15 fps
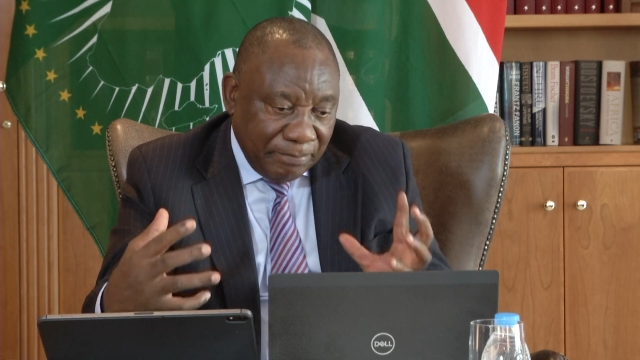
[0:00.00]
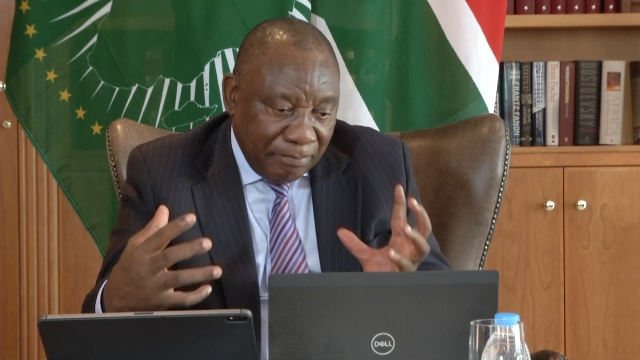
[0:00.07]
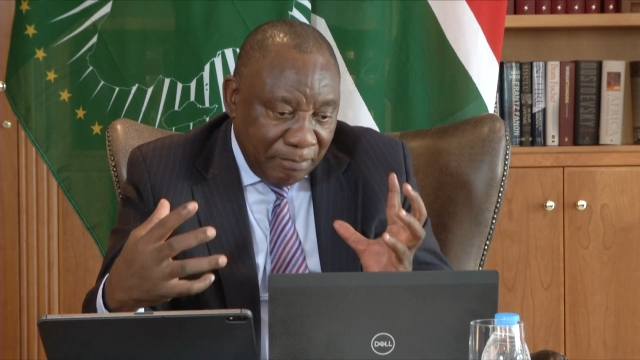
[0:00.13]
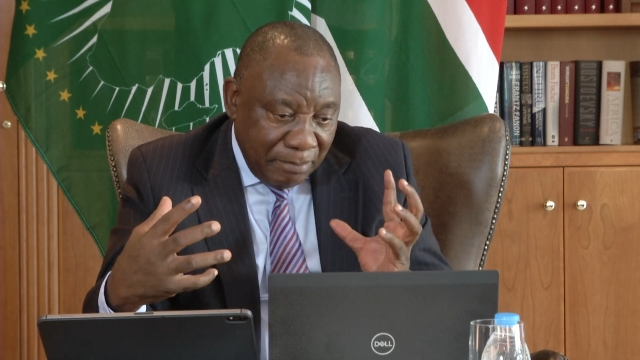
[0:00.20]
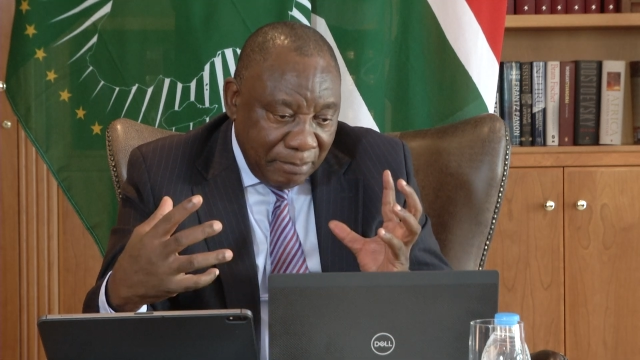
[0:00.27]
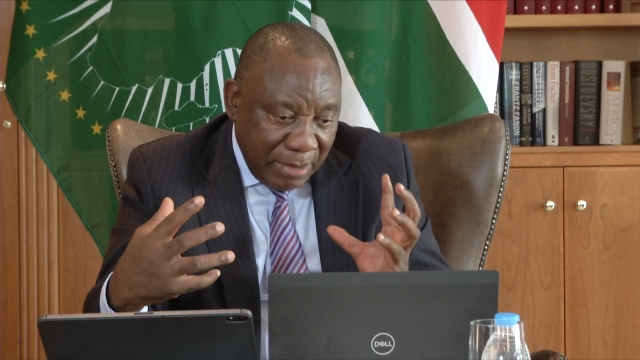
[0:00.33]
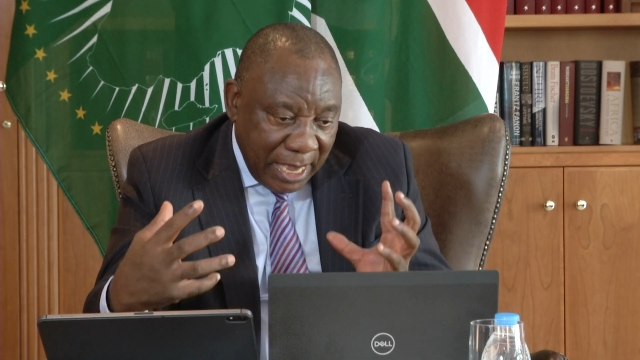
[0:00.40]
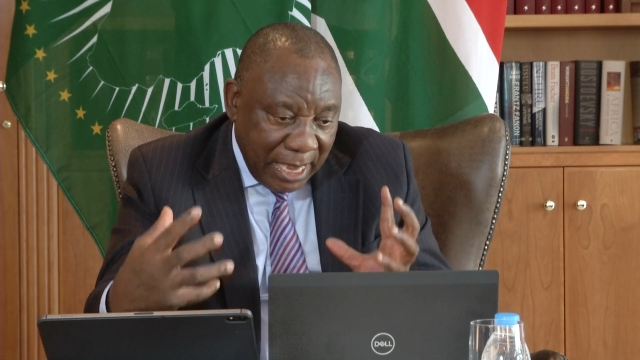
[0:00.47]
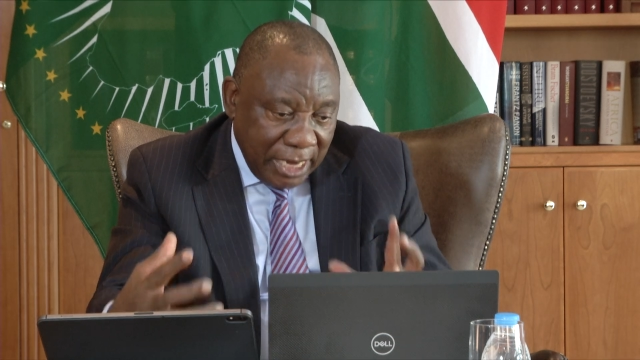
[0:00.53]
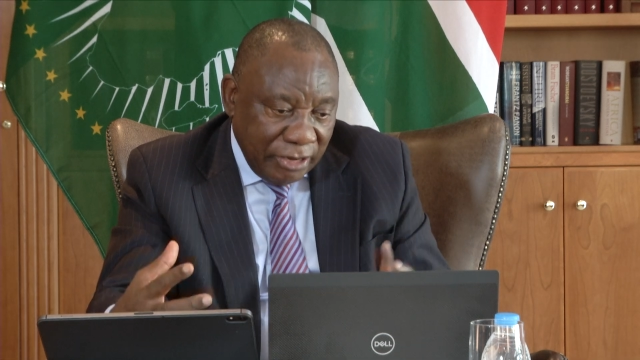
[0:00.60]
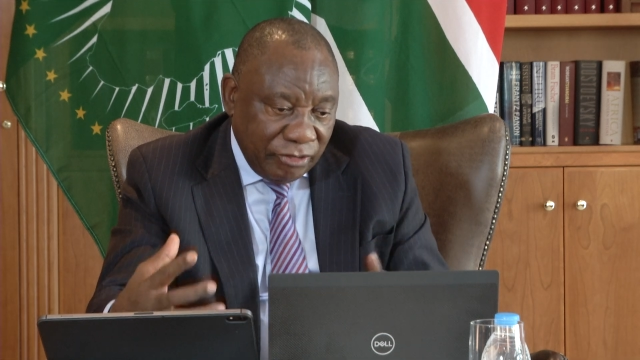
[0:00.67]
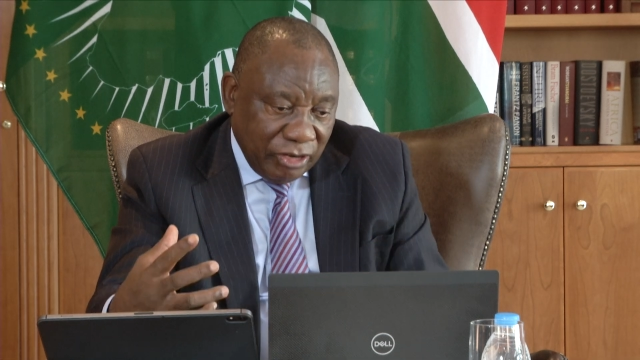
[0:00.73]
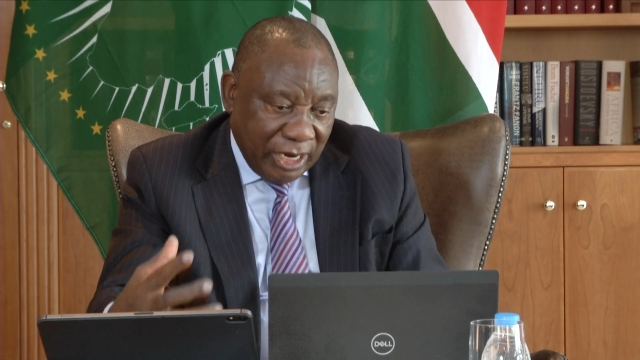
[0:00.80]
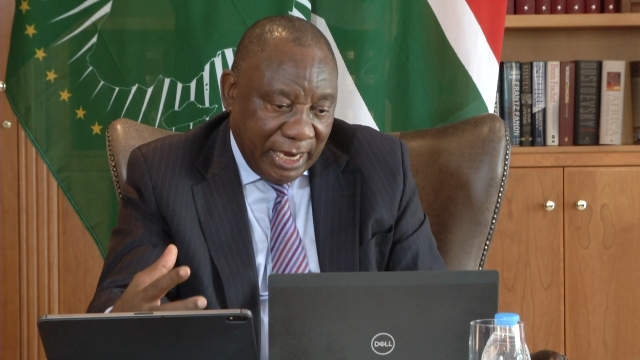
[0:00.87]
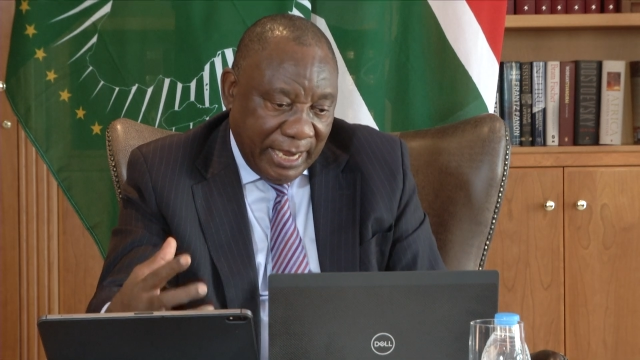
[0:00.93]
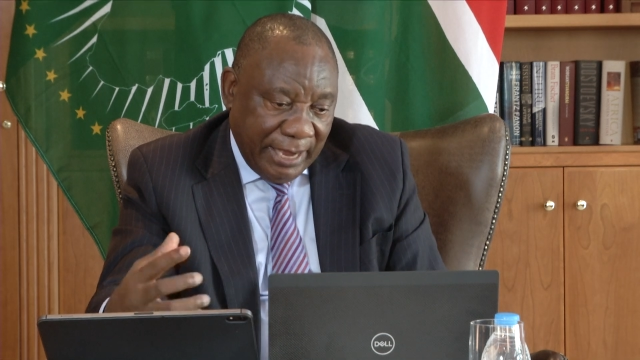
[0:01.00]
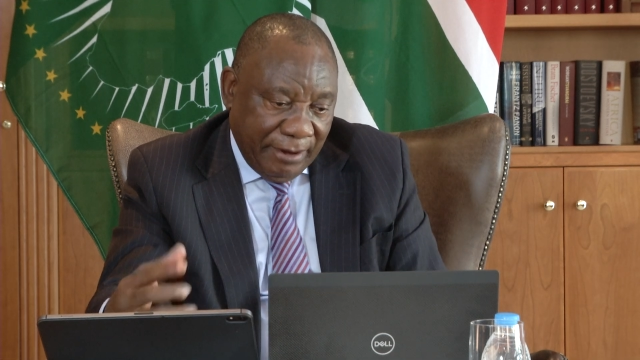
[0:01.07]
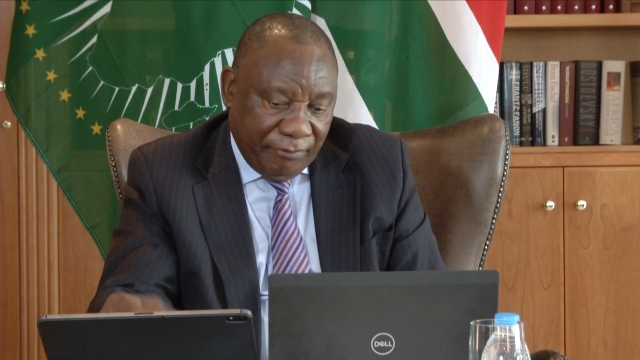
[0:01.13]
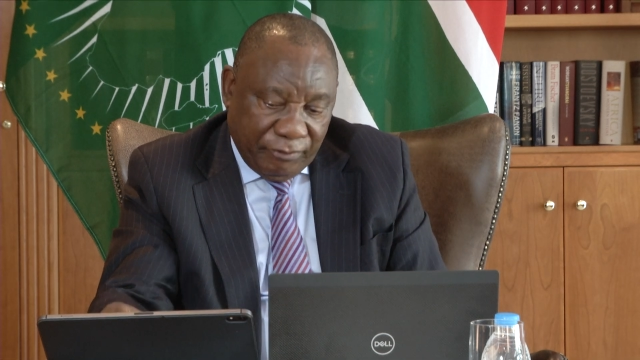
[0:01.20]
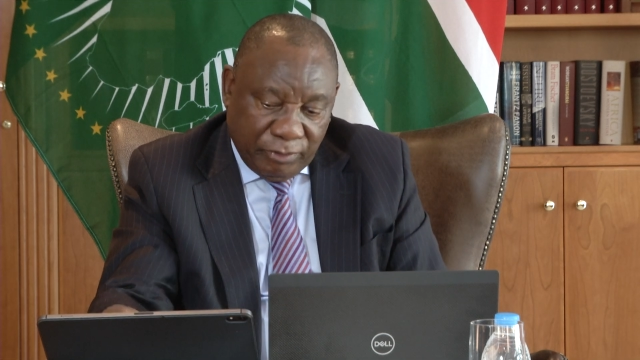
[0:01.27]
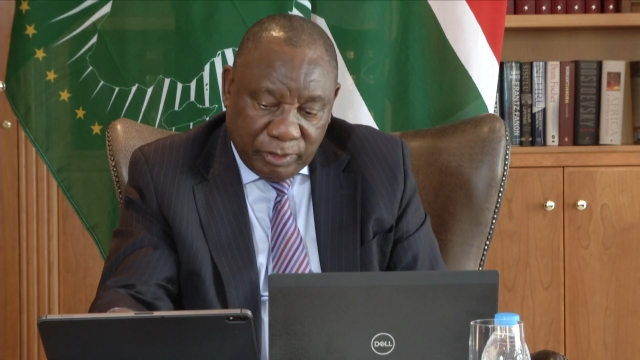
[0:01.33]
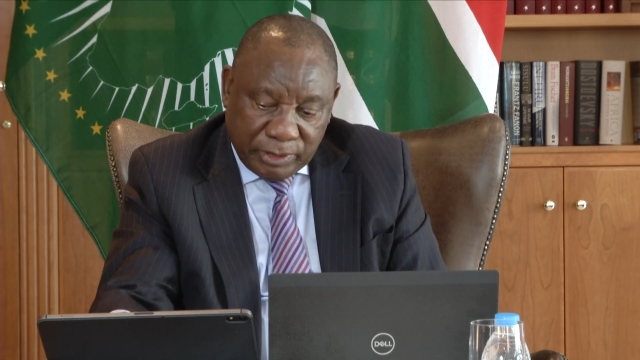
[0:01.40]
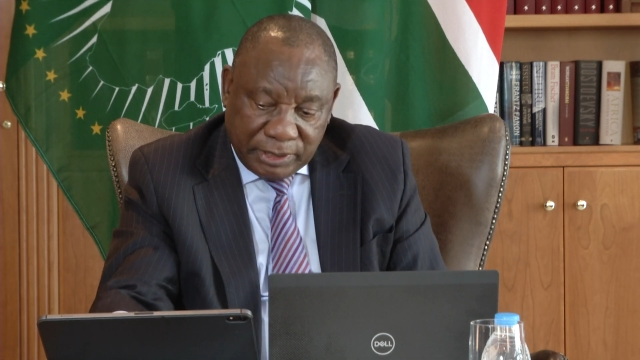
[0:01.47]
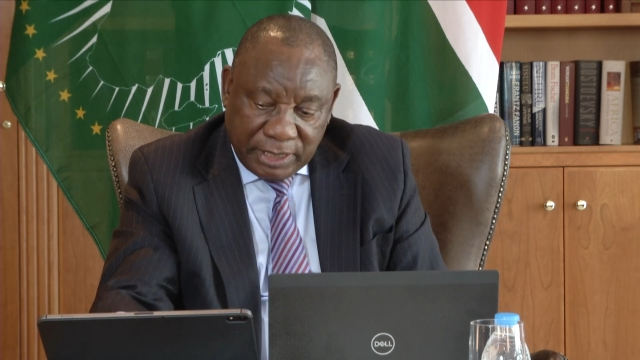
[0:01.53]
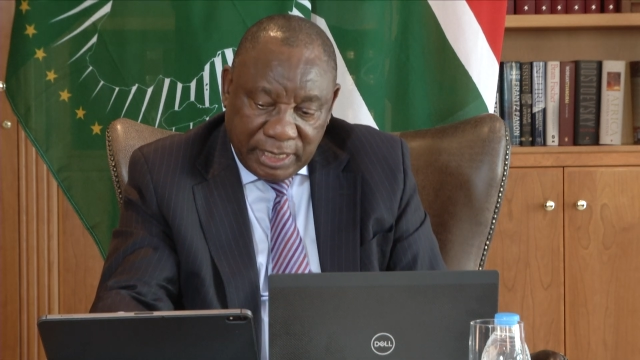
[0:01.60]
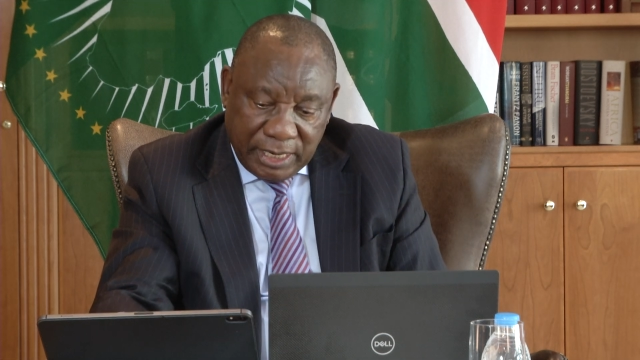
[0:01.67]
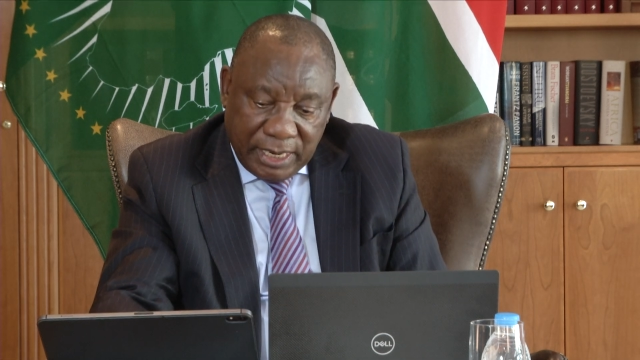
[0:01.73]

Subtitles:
major effort,